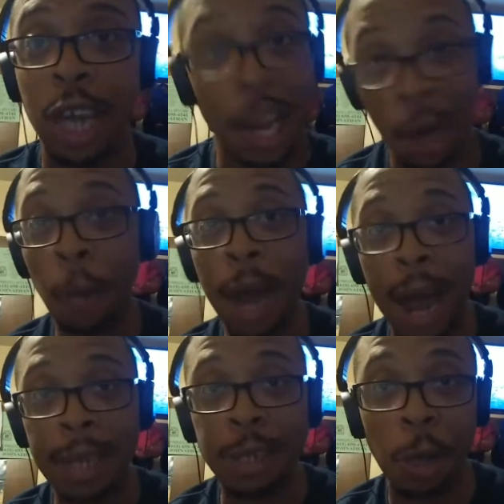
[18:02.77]
and no
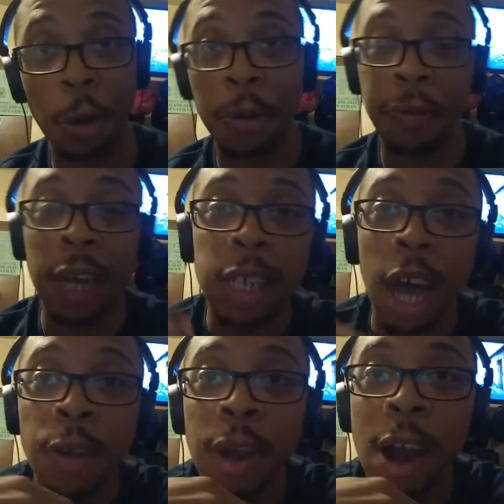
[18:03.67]
notch. So if that's
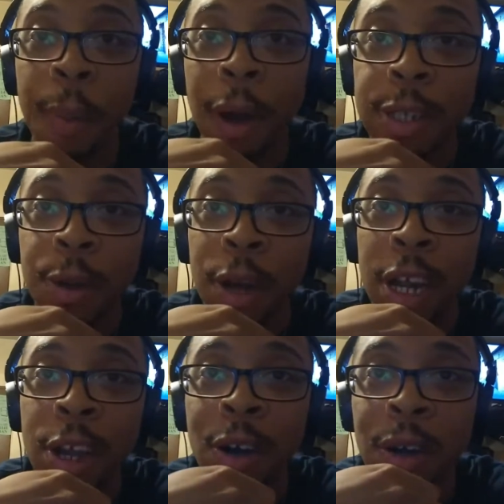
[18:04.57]
all you care about, so there
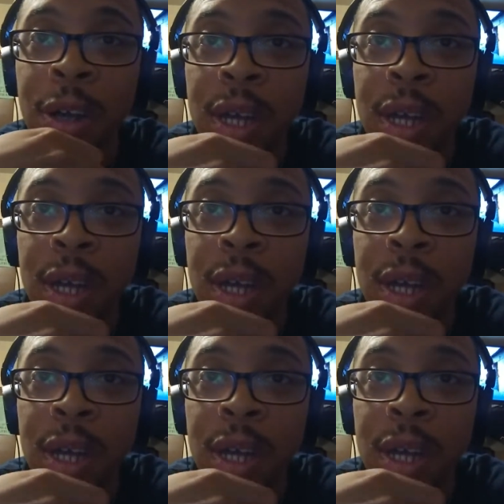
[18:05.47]
you go.